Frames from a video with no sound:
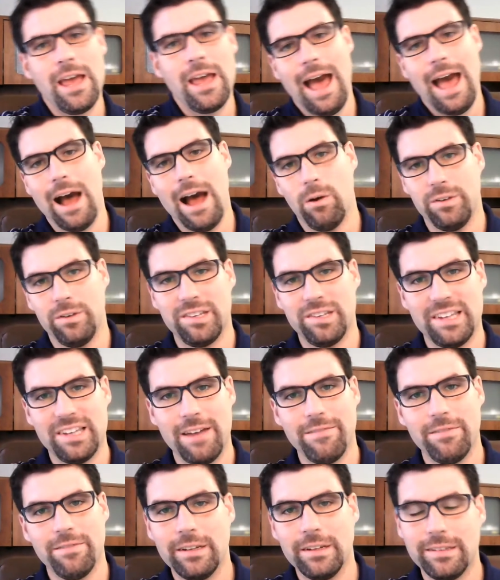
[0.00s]
out
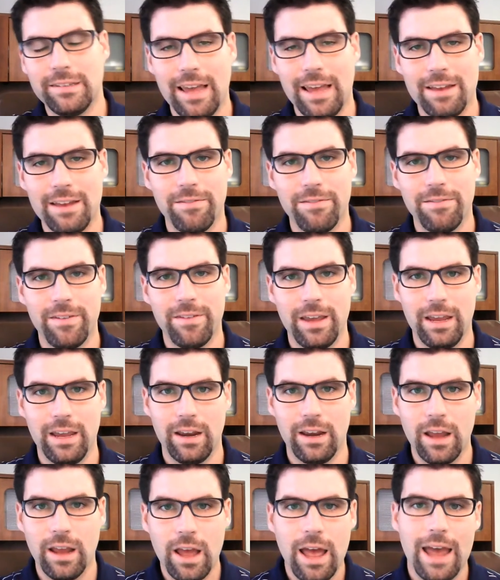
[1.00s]
7 to 10
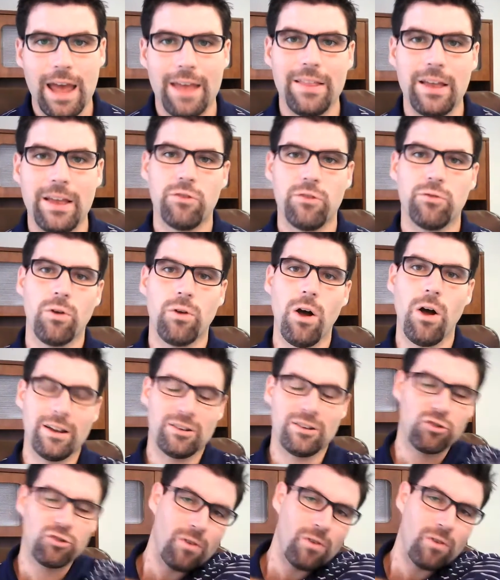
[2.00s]
feet, and then draw a
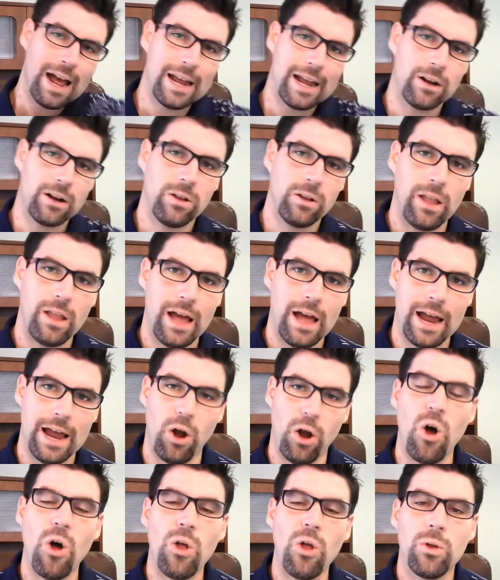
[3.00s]
triangle line
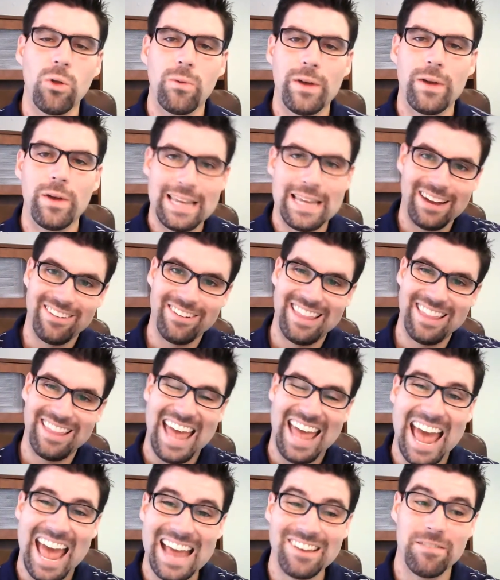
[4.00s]
all the way down to the
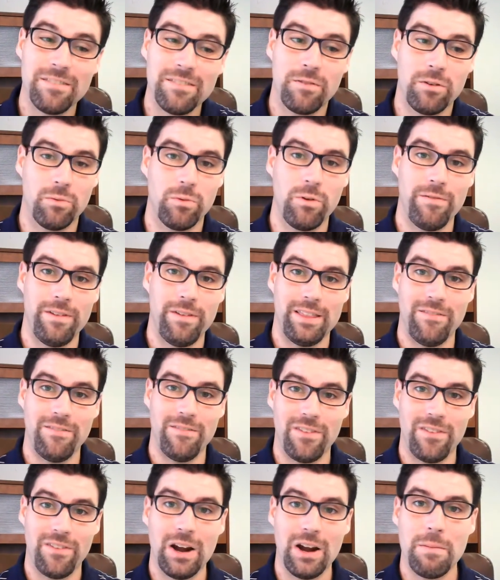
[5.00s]
edge of your roof at the
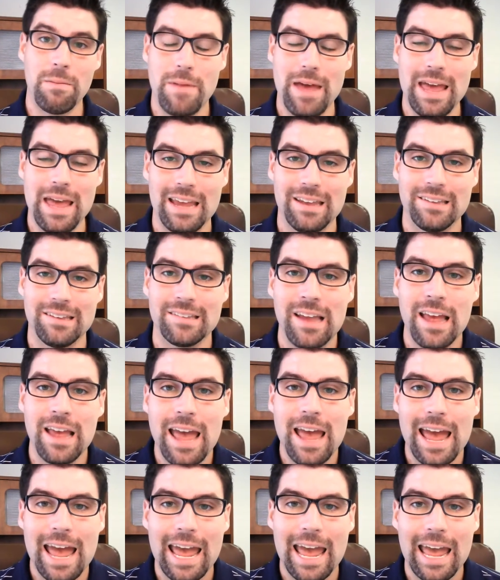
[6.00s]
very base,
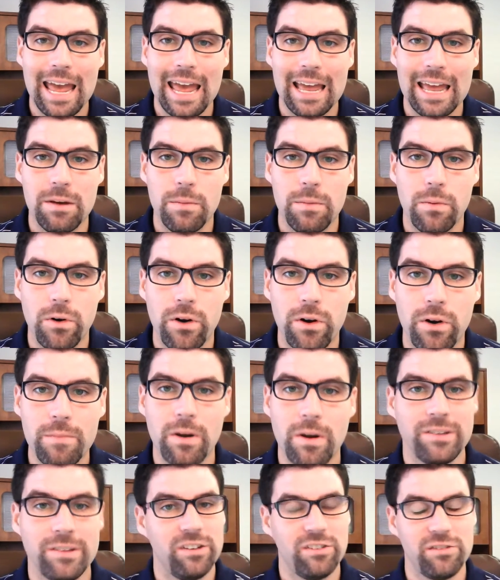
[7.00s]
and pretty
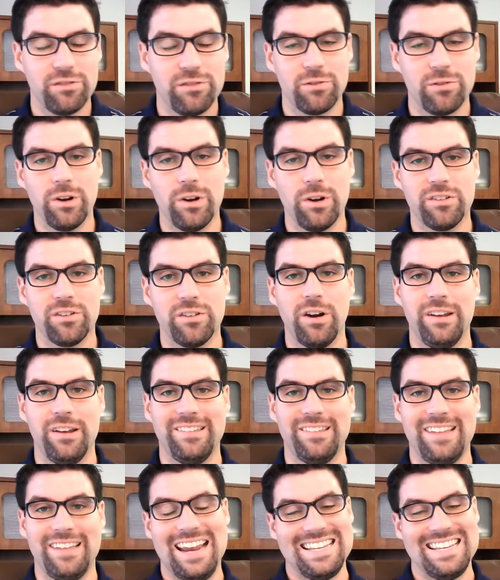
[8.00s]
much it short
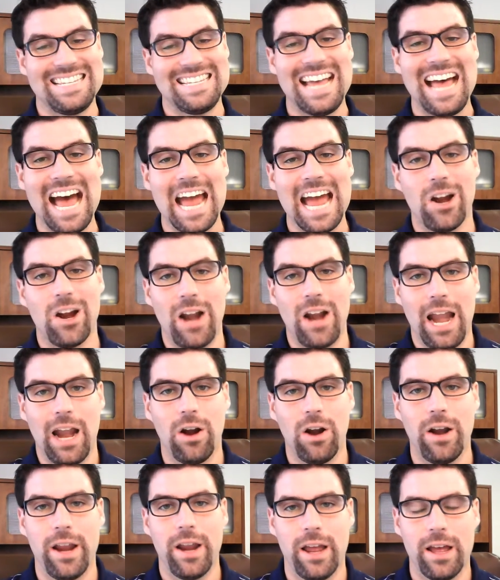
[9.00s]
circuits that entire
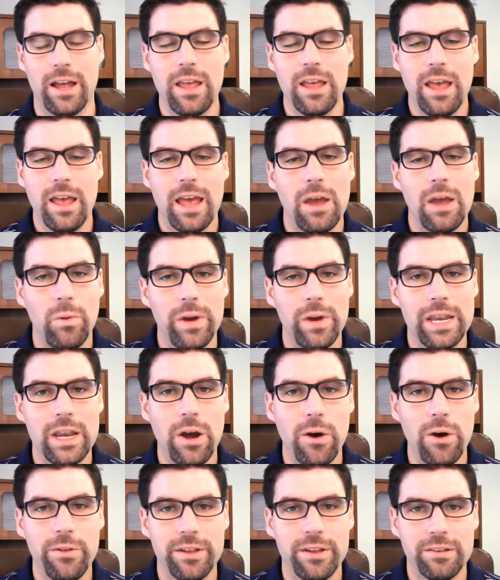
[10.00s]
area. And we
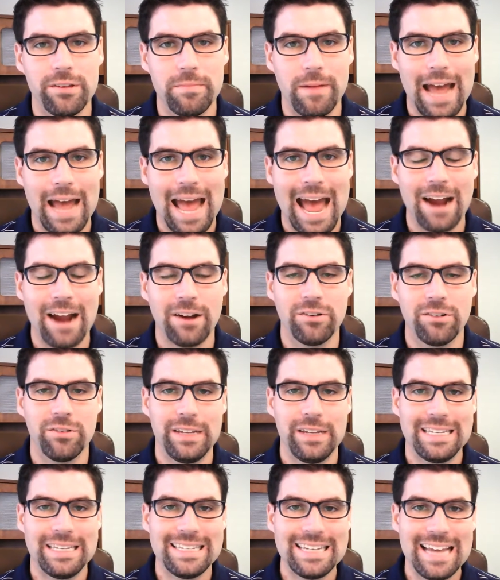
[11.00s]
know this by
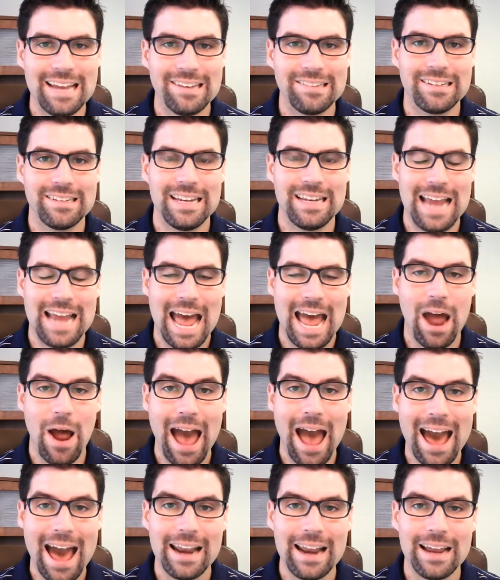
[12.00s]
actually testing
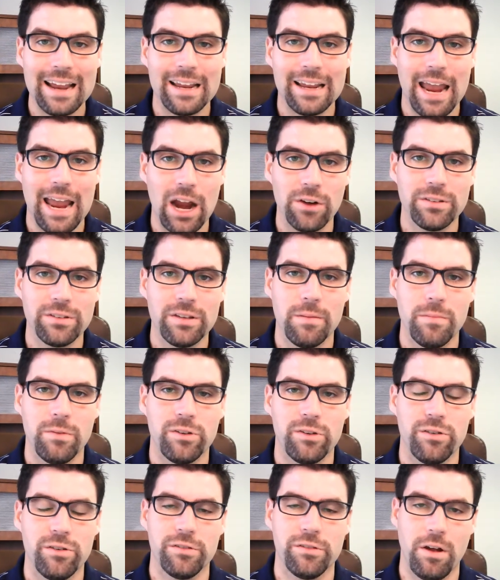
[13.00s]
attic air
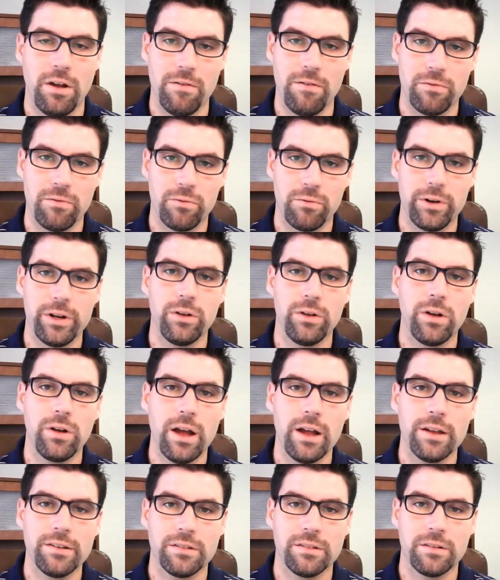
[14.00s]
temperatures of real
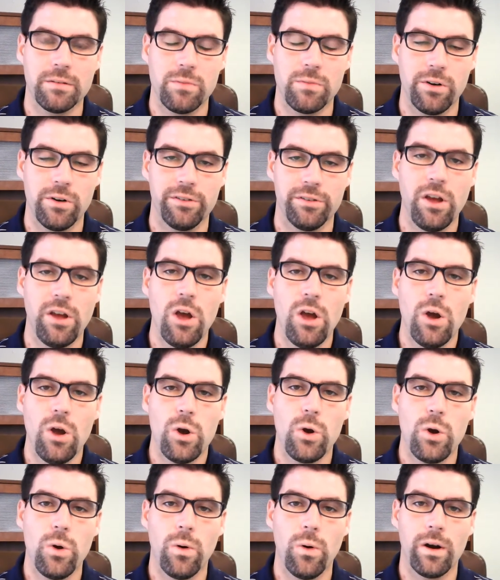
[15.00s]
customers
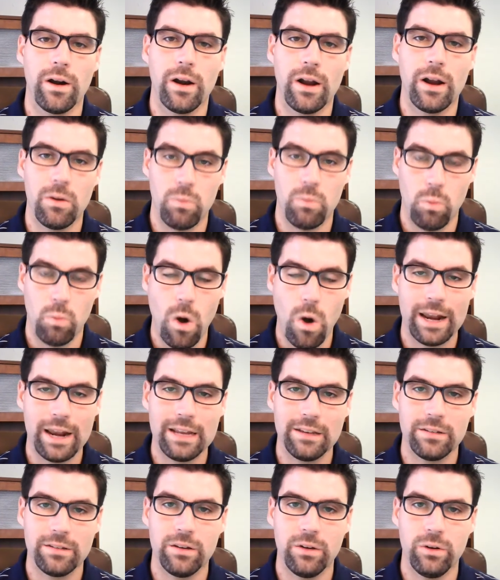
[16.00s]
who are
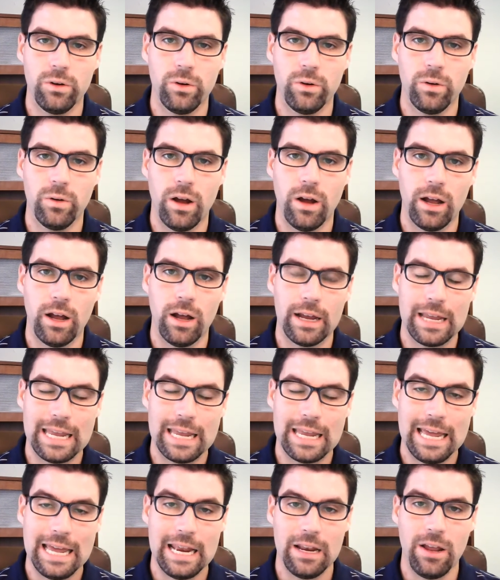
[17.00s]
wanting to
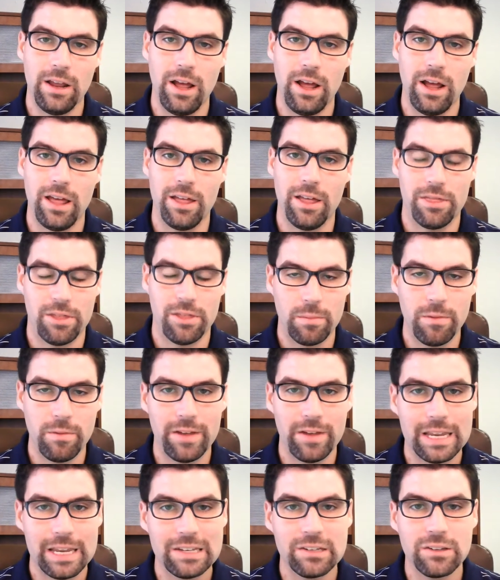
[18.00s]
get a Therma
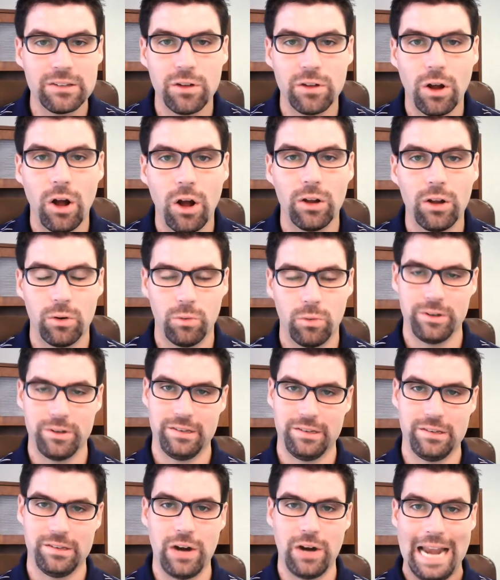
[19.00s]
Vent installed, or we're
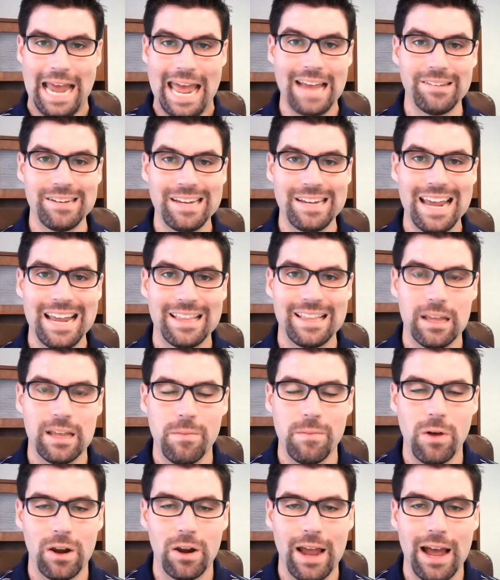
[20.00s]
just trying to educate
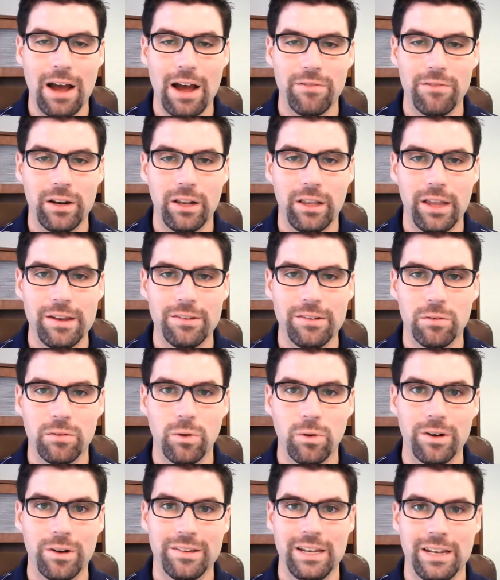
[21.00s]
them on how ventilation
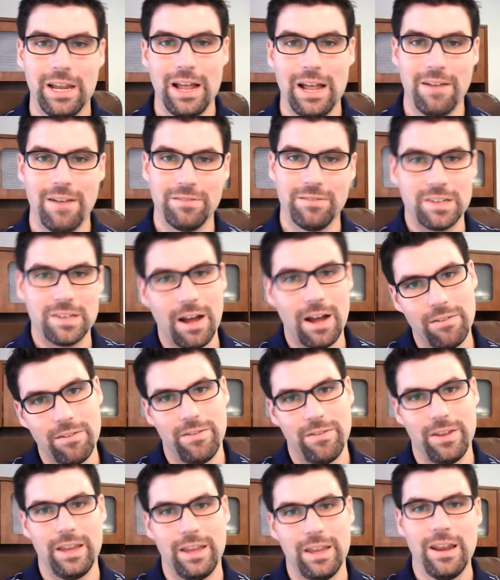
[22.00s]
works, and then have soffit
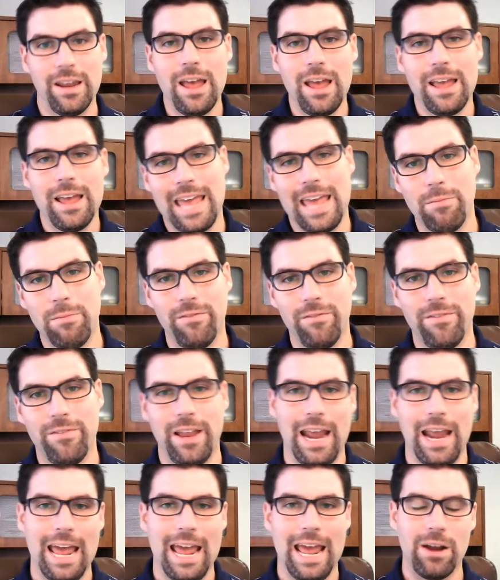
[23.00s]
vent, gable
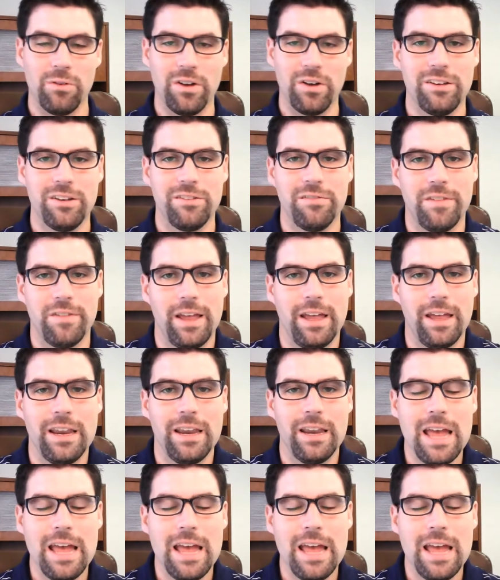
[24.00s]
vent, and a ridge vent,